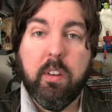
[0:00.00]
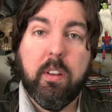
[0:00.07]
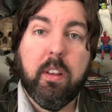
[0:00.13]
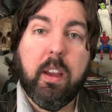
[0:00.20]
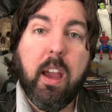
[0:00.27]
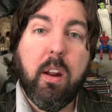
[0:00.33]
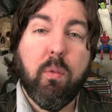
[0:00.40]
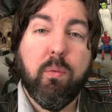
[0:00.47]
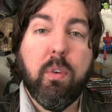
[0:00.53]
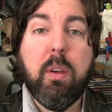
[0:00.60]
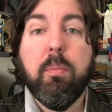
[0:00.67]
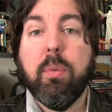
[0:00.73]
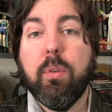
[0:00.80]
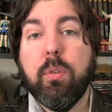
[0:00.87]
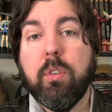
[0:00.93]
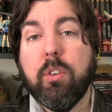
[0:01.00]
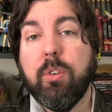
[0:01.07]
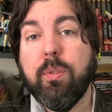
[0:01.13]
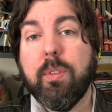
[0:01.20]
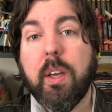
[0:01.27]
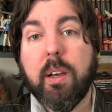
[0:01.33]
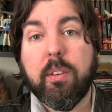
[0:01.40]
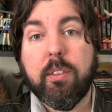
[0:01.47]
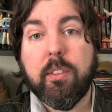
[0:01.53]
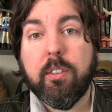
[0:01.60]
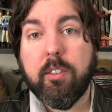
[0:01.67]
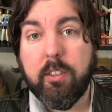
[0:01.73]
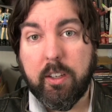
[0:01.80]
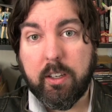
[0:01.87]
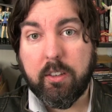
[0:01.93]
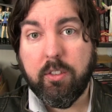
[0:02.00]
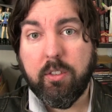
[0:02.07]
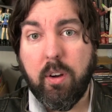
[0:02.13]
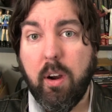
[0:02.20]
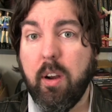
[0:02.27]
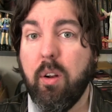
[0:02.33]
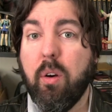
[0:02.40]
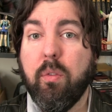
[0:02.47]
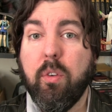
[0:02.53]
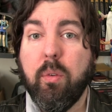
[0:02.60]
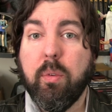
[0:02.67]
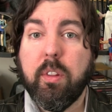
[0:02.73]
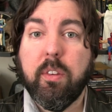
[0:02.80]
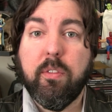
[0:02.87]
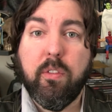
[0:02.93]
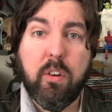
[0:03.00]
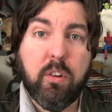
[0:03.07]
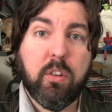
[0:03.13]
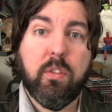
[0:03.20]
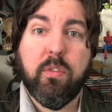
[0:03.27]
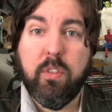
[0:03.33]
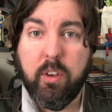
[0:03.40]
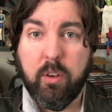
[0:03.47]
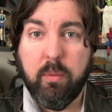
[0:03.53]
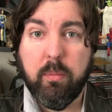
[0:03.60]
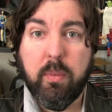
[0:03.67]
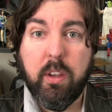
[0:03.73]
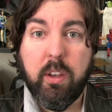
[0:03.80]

and they got a reboot in 2006, starting over with the first film,